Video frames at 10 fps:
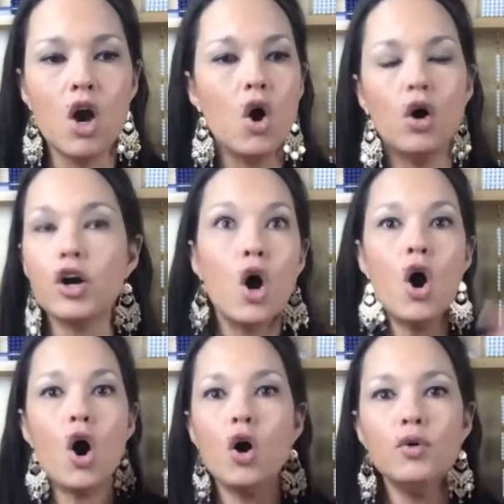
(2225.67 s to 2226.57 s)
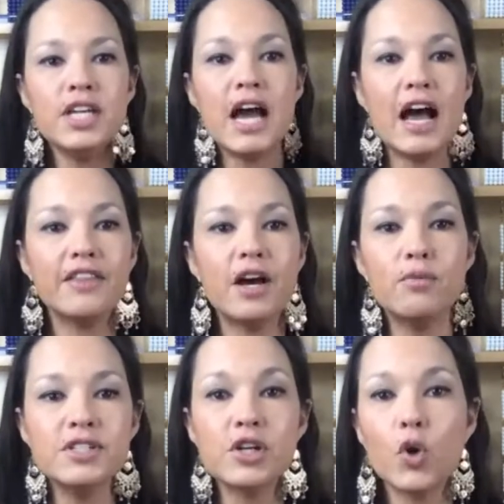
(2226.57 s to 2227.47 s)
Or, oh yeah, that
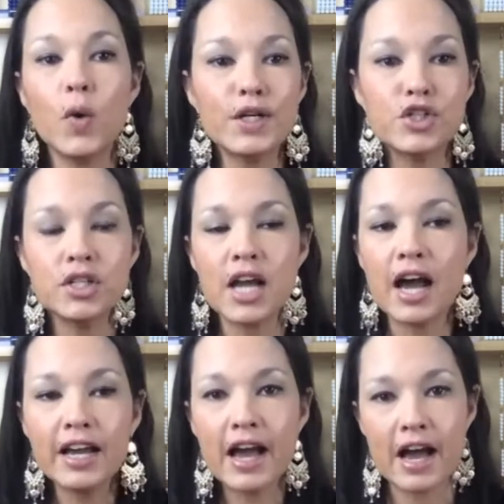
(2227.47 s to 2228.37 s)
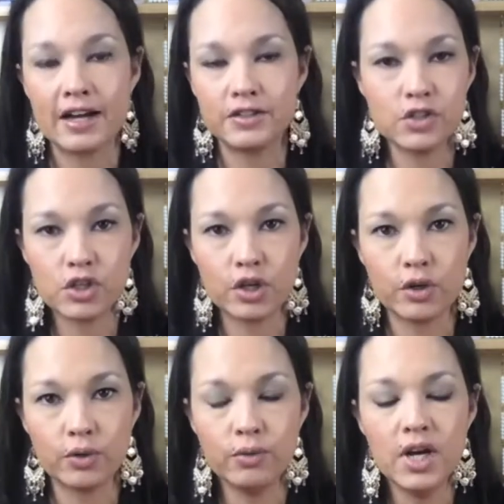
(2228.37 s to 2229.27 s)
was a question I had
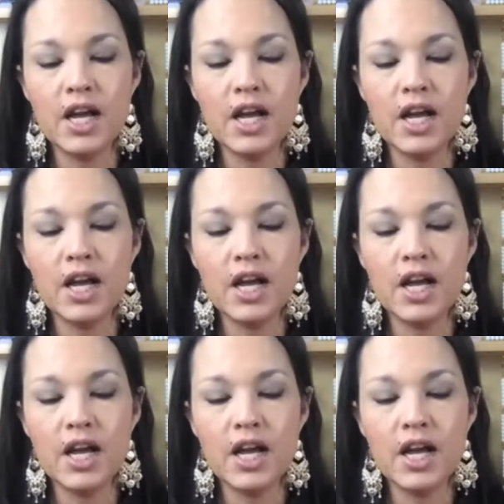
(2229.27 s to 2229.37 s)
too